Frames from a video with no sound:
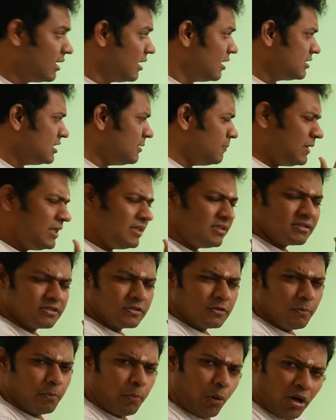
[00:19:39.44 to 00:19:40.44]
see,
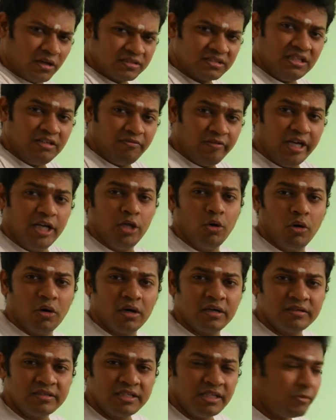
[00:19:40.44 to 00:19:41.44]
please pause the video
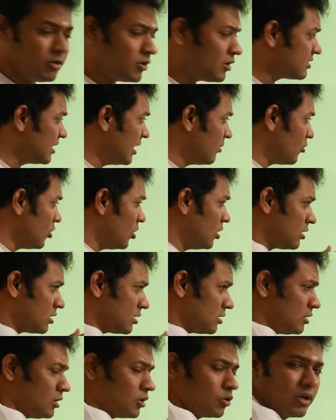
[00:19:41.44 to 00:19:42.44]
and see, because I'm not
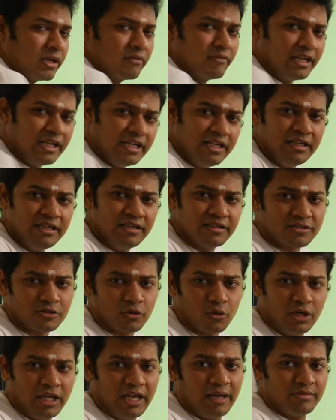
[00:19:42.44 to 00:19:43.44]
going very
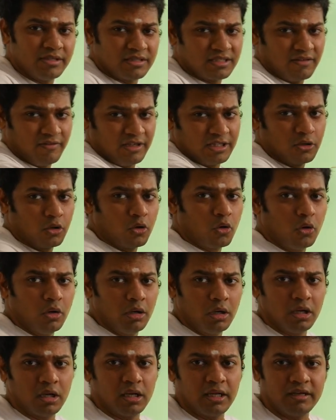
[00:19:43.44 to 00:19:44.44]
slowly. I'm just giving the
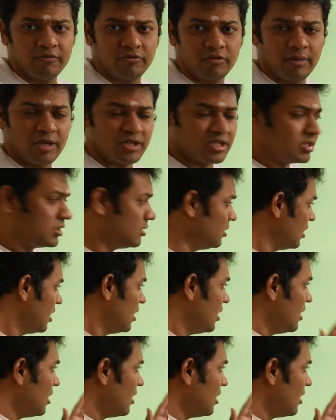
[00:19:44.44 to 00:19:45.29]
whole information here.